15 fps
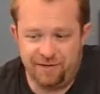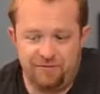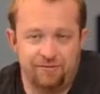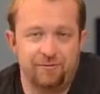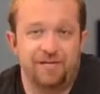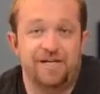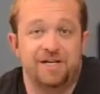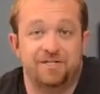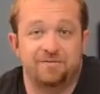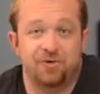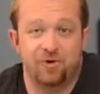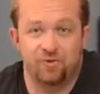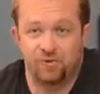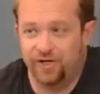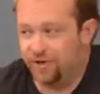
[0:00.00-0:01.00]
So for me, it's
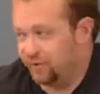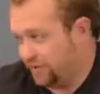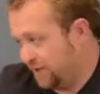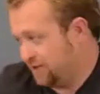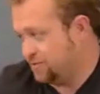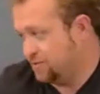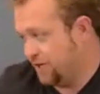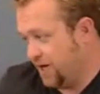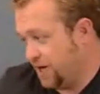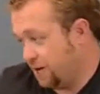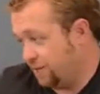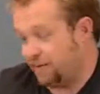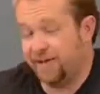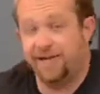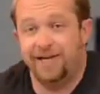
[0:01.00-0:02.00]
more real, because we
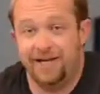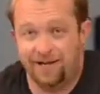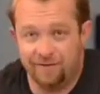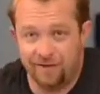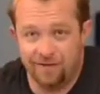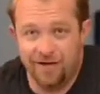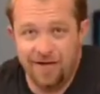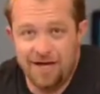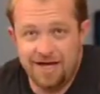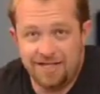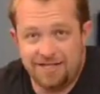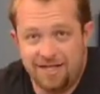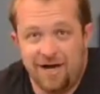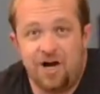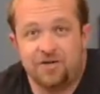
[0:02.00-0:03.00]
are playing with
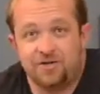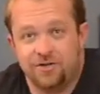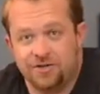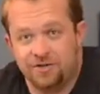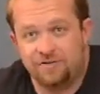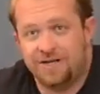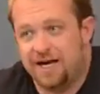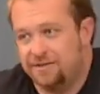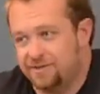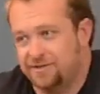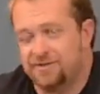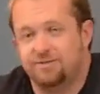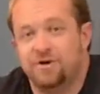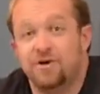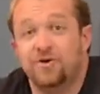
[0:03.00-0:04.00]
hundreds of
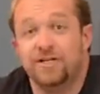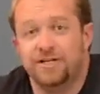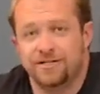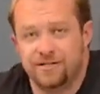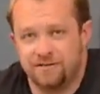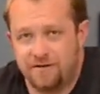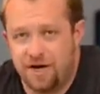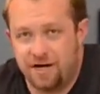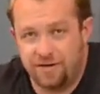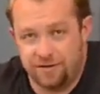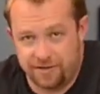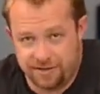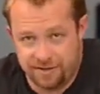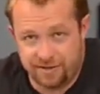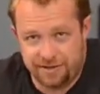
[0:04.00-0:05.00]
thousands, millions of
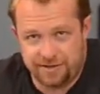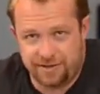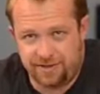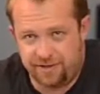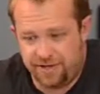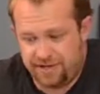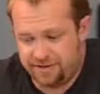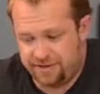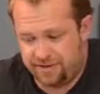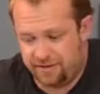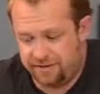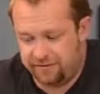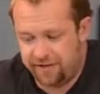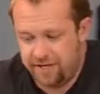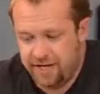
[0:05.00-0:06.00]
dollars in this internet
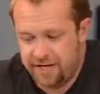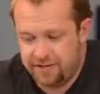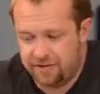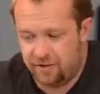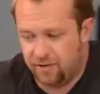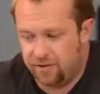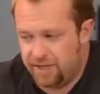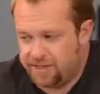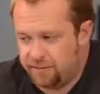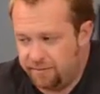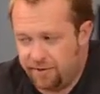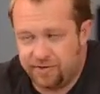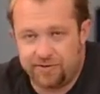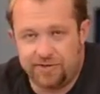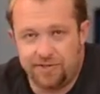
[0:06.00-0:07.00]
stuff. So as
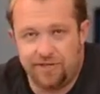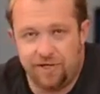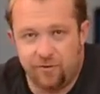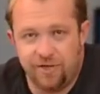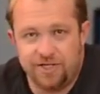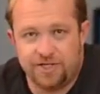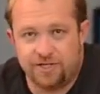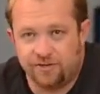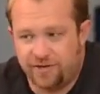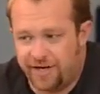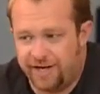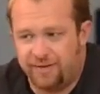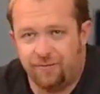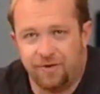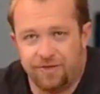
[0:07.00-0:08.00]
opposed to the original
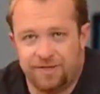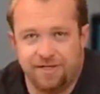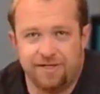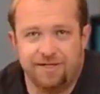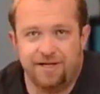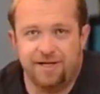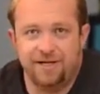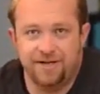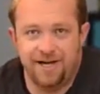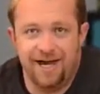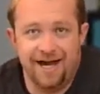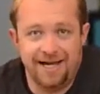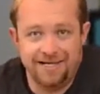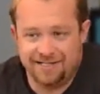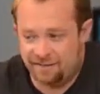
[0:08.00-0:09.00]
game where the
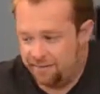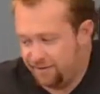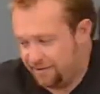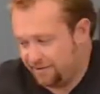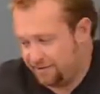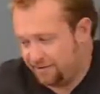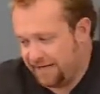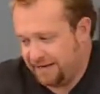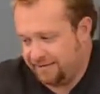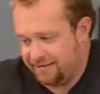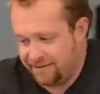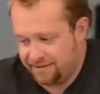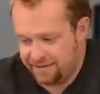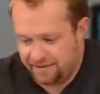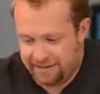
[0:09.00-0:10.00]
highest bill is
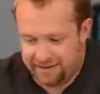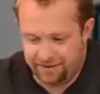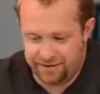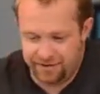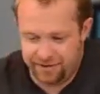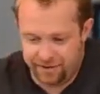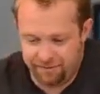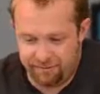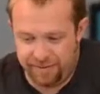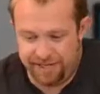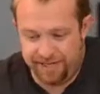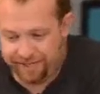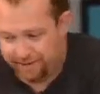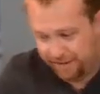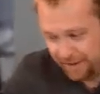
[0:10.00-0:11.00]
$5,000 and you're
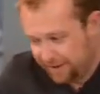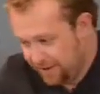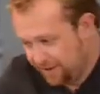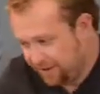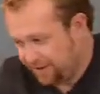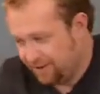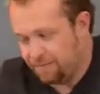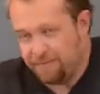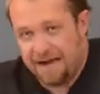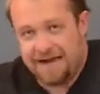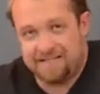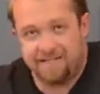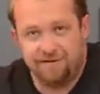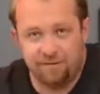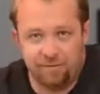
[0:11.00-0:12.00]
buying,
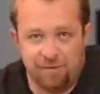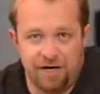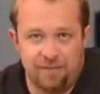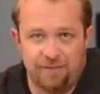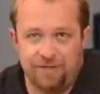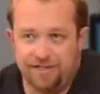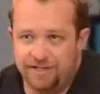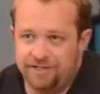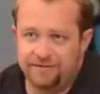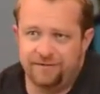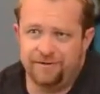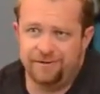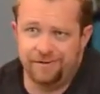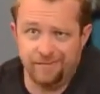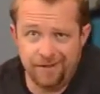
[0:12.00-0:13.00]
massive properties
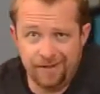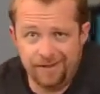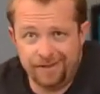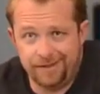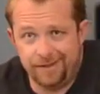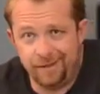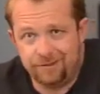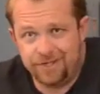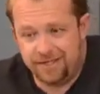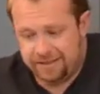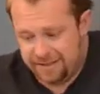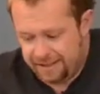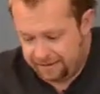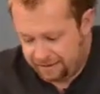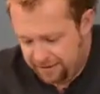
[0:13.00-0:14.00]
for,
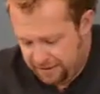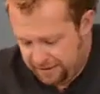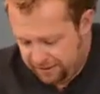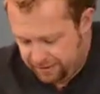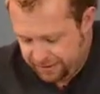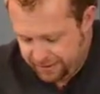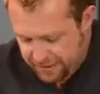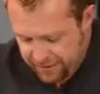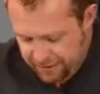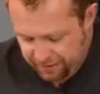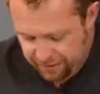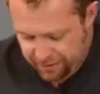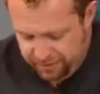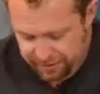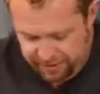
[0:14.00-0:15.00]
$10,000.
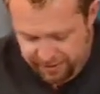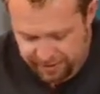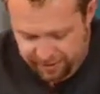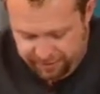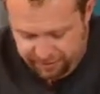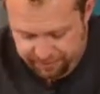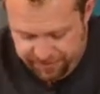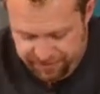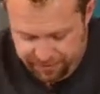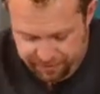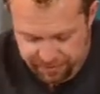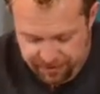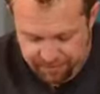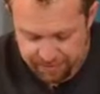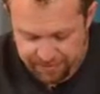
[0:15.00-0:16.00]
Well, here, the biggest
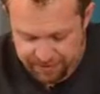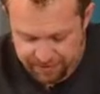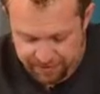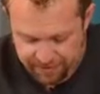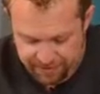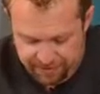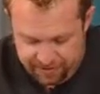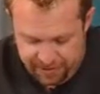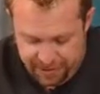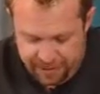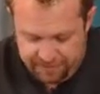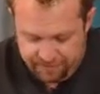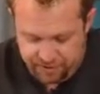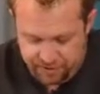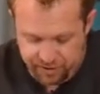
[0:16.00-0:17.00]
property,
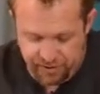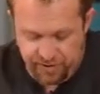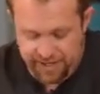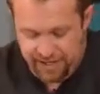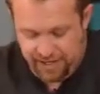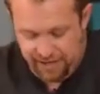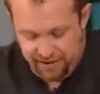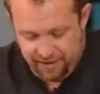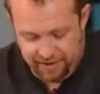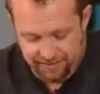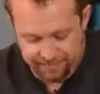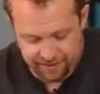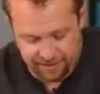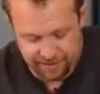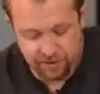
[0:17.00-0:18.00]
Times Square
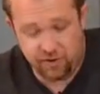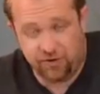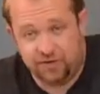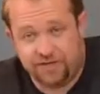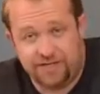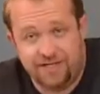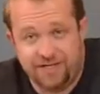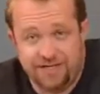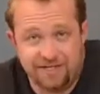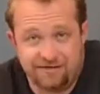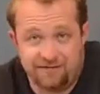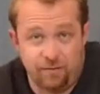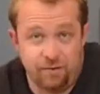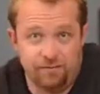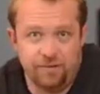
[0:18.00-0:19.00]
in New York City,
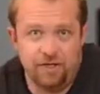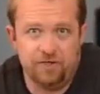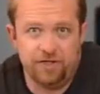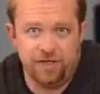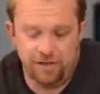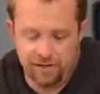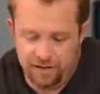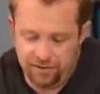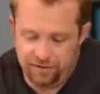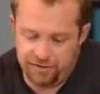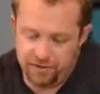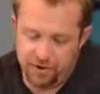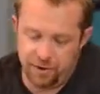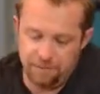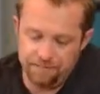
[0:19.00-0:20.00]
is $4 million.
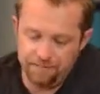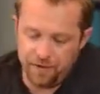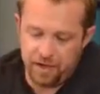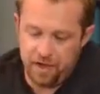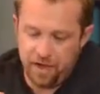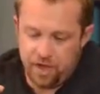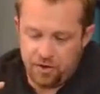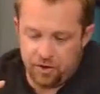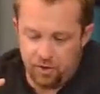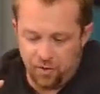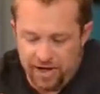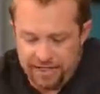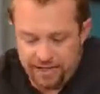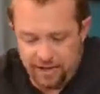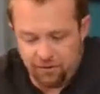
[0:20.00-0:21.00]
So the
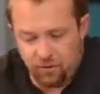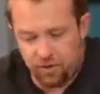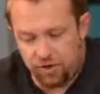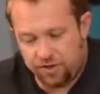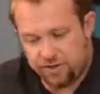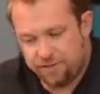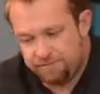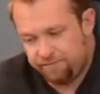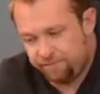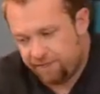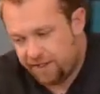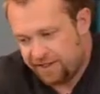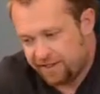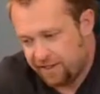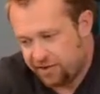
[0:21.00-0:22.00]
way that it works
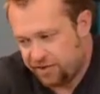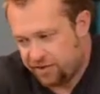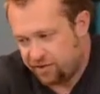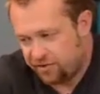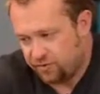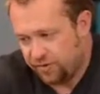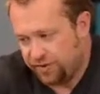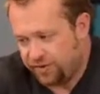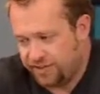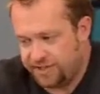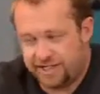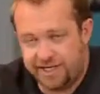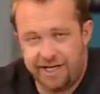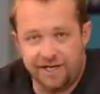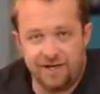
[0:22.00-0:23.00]
is there's this real
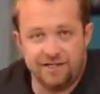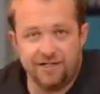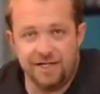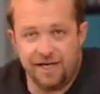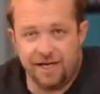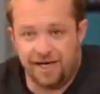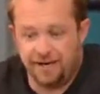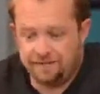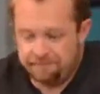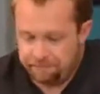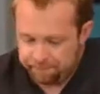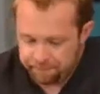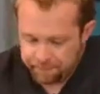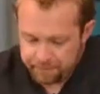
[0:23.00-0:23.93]
estate on the game,